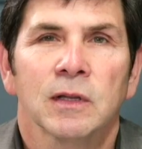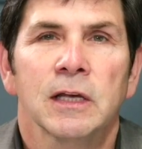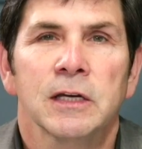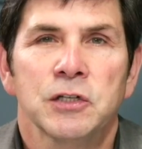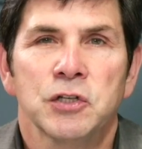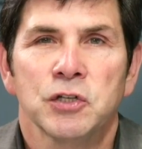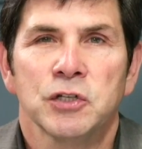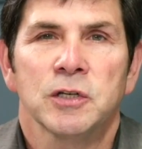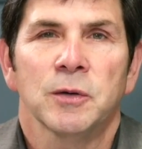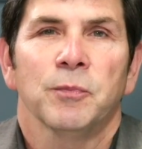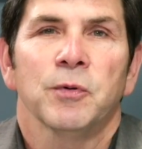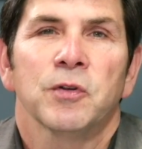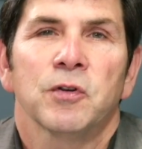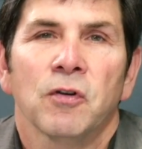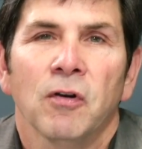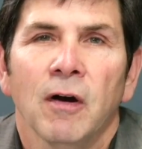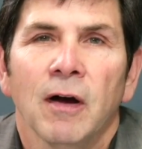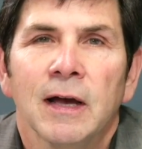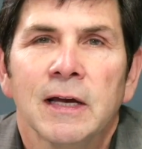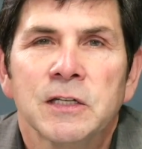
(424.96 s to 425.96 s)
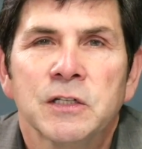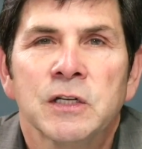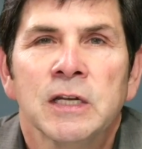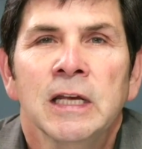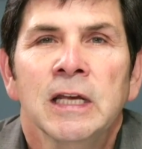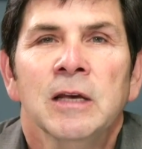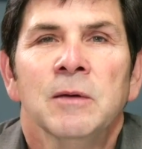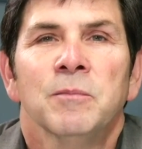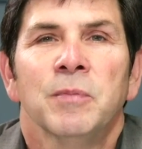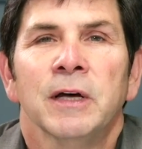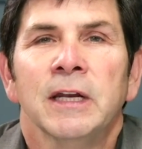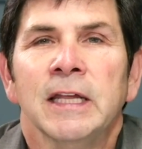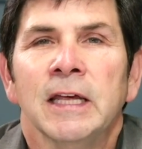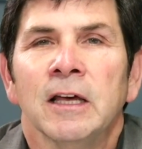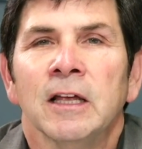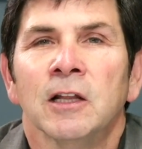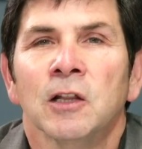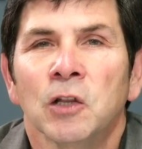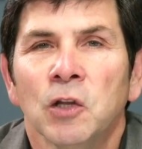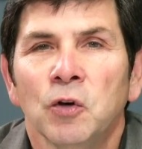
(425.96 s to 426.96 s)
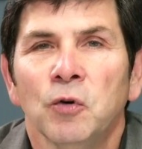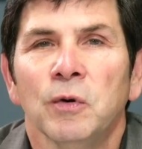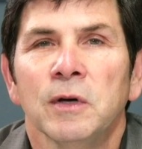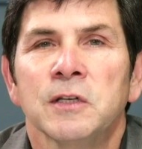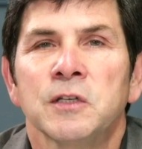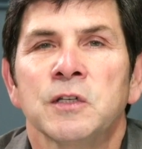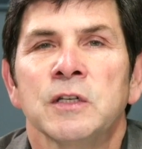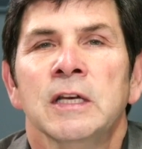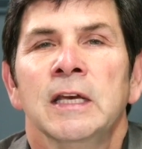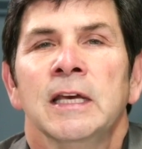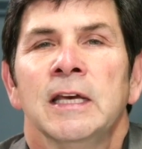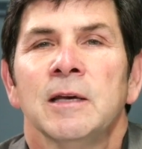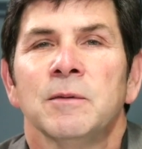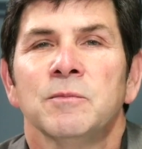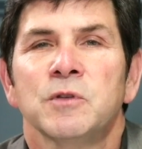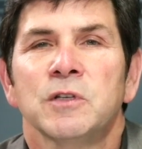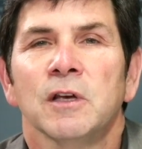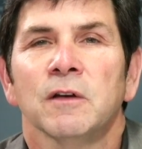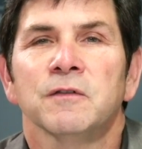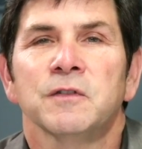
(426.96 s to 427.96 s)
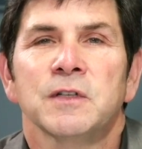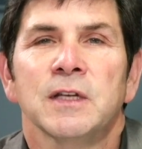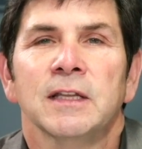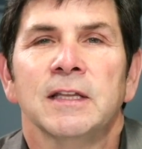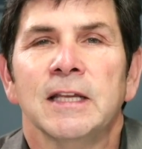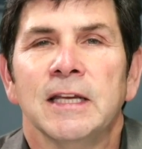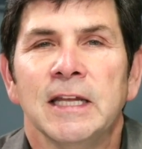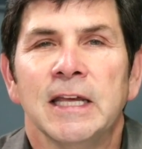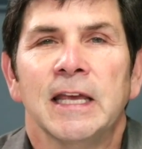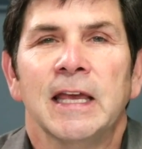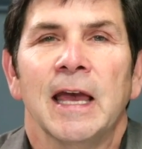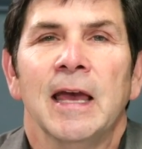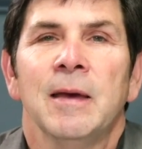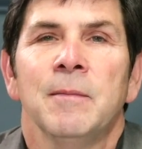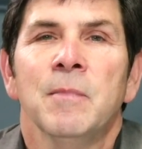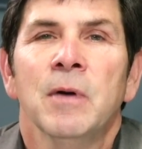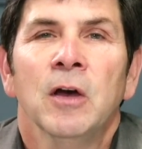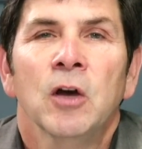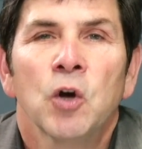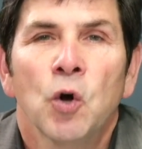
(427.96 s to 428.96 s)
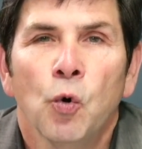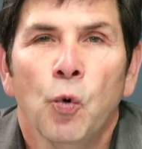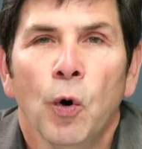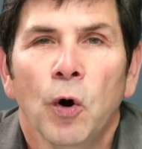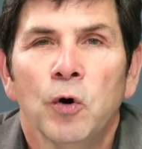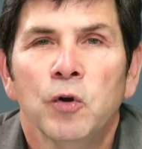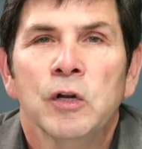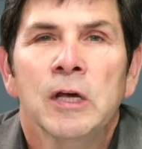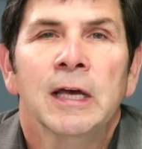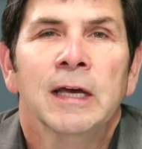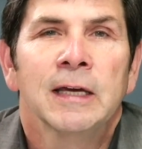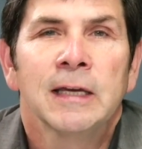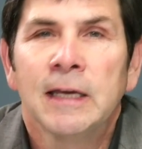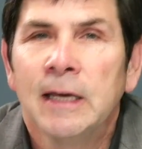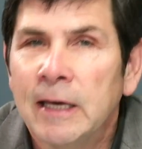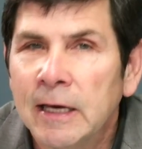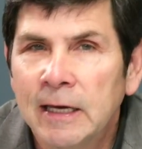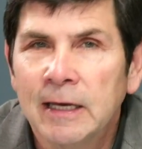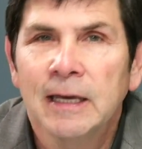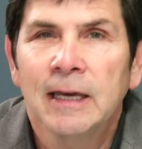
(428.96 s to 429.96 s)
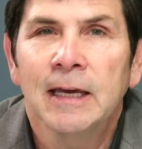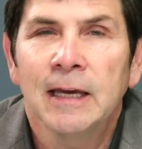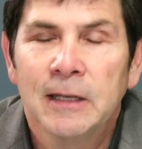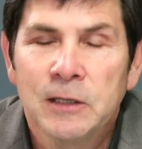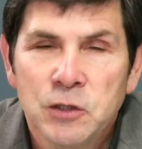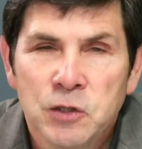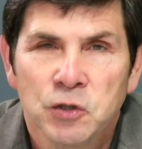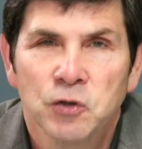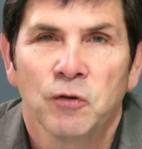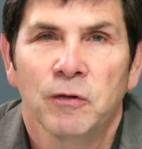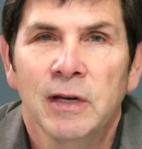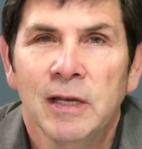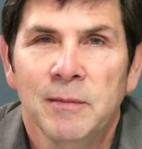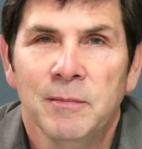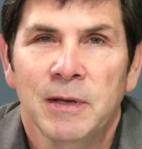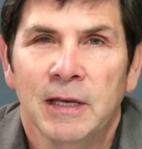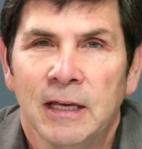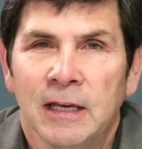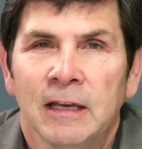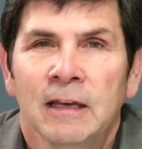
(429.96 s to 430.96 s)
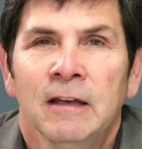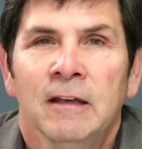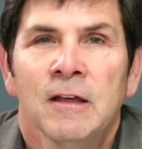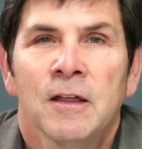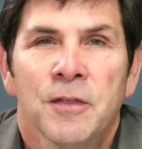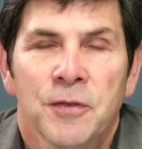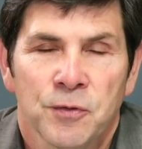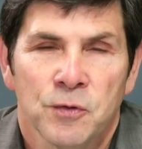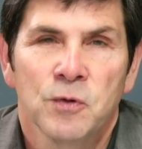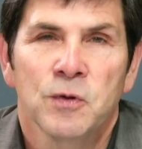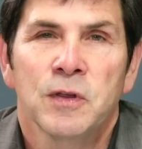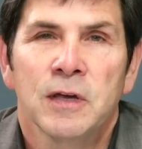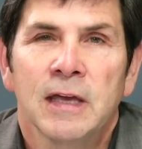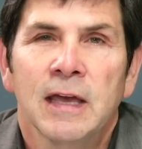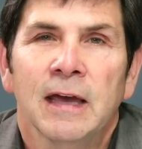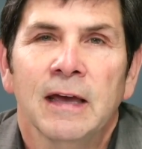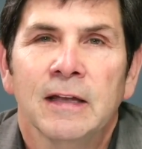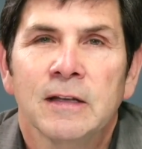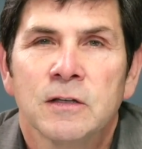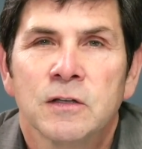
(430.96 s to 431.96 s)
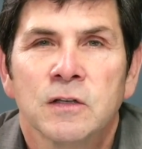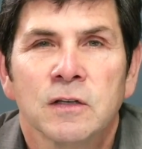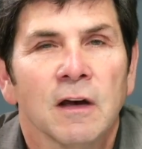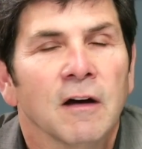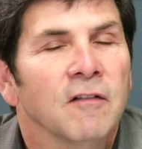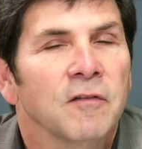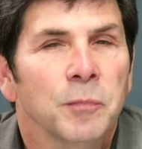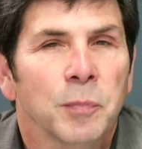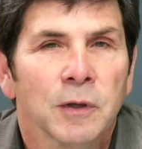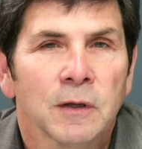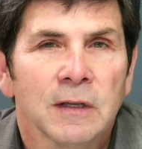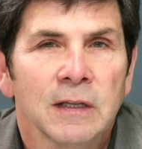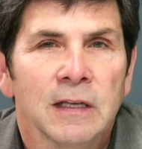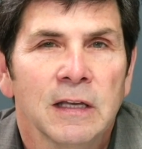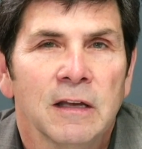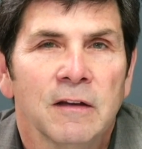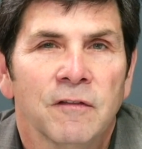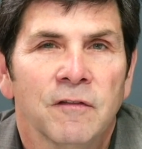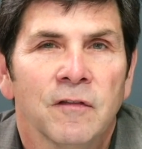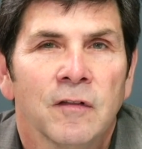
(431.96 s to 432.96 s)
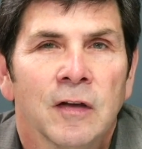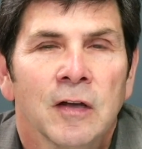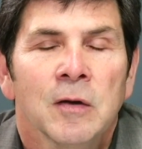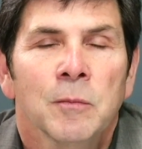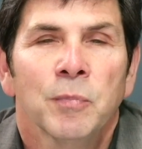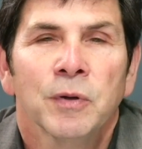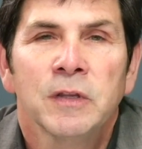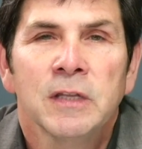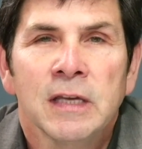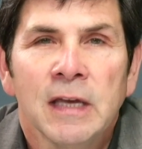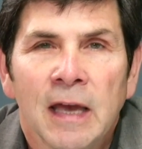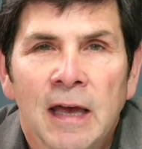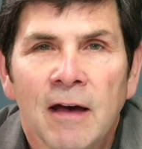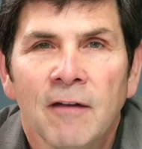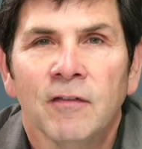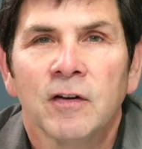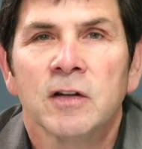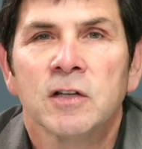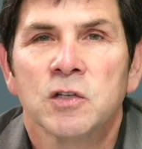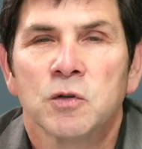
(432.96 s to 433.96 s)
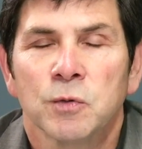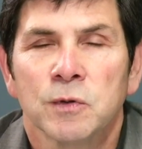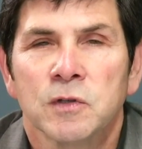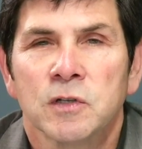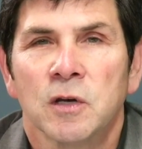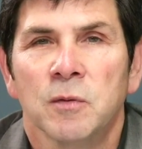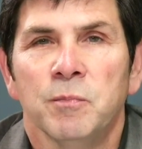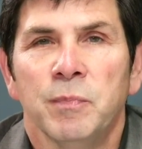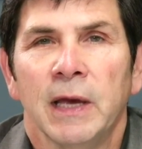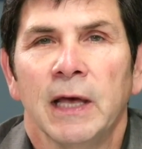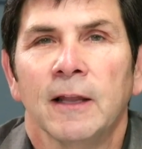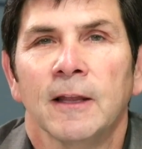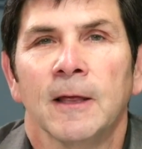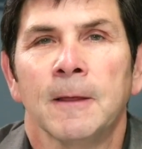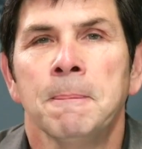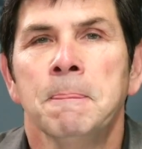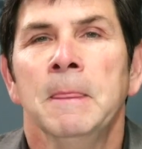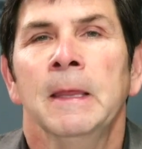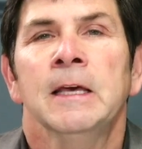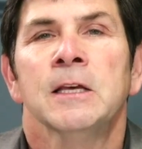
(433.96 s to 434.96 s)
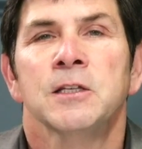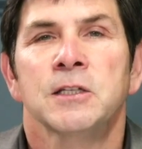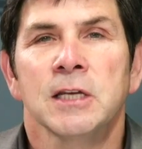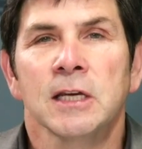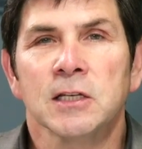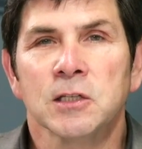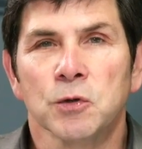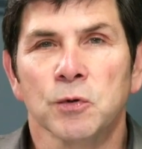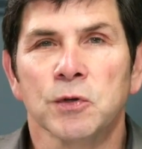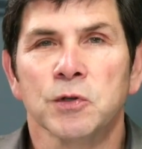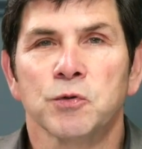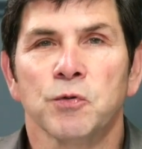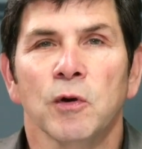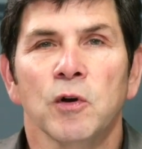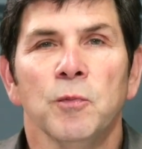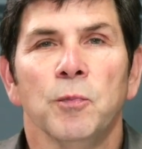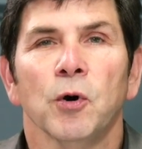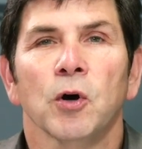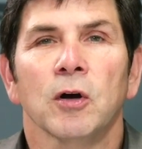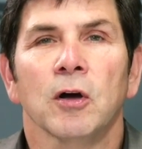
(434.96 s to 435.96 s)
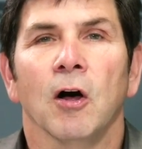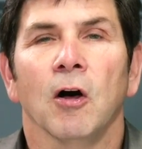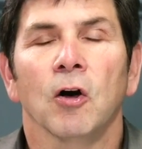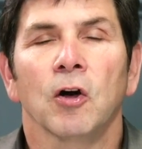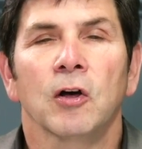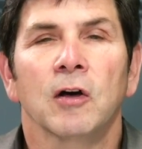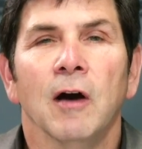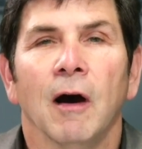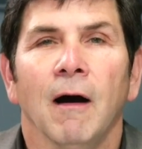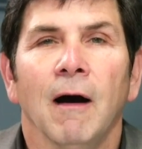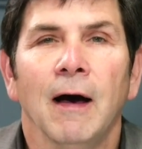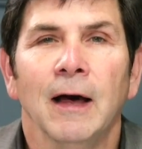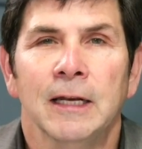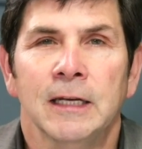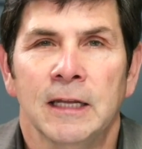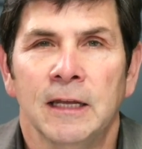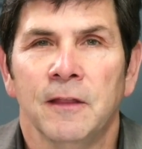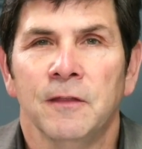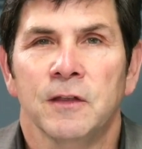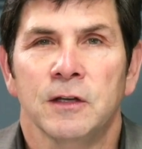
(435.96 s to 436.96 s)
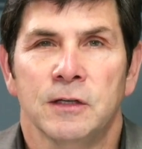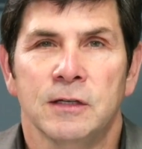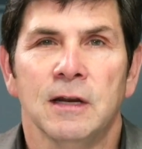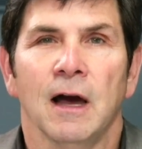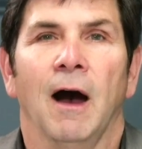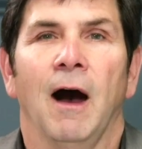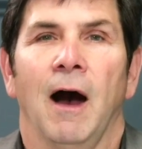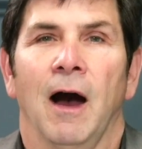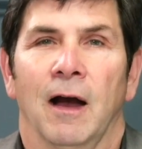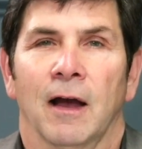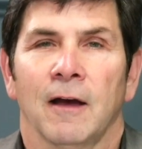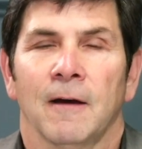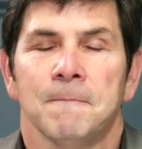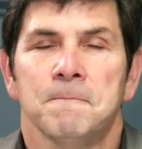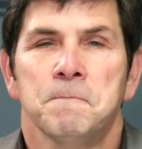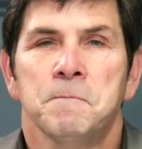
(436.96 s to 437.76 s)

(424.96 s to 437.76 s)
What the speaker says: relationship with Christ, but Lewis himself said that he came, quote, kicking and screaming through the gates of belief. But the evidence was compelling. C.S. Lewis wrote a book called God in the Dock.